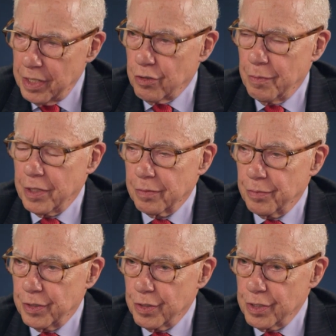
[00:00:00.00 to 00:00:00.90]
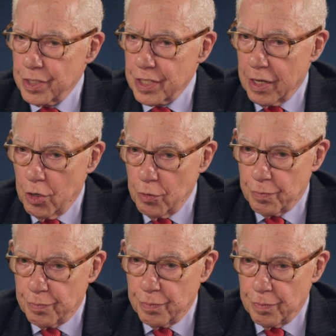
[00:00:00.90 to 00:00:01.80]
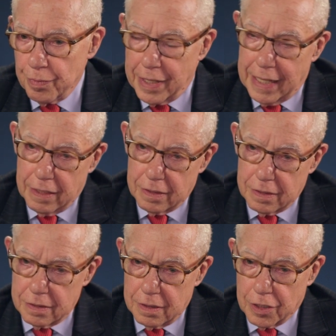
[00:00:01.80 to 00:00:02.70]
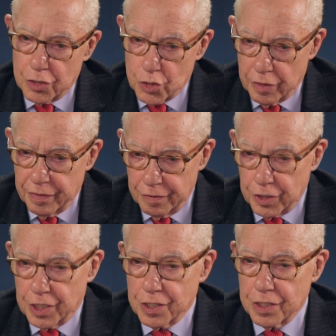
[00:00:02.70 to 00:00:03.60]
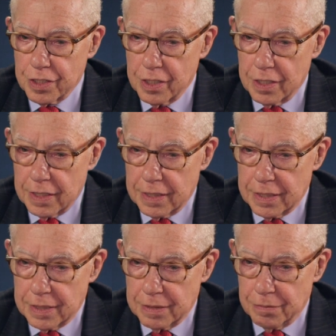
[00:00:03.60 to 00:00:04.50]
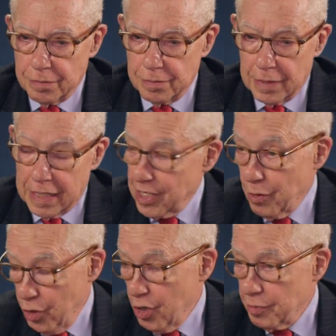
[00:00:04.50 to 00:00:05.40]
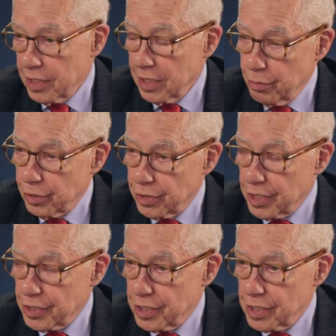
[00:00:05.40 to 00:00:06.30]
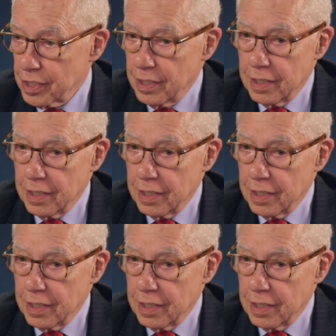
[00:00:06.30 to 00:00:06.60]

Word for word: being cryptic because I hope that a conservative justice, um, as I would hope that a liberal justice,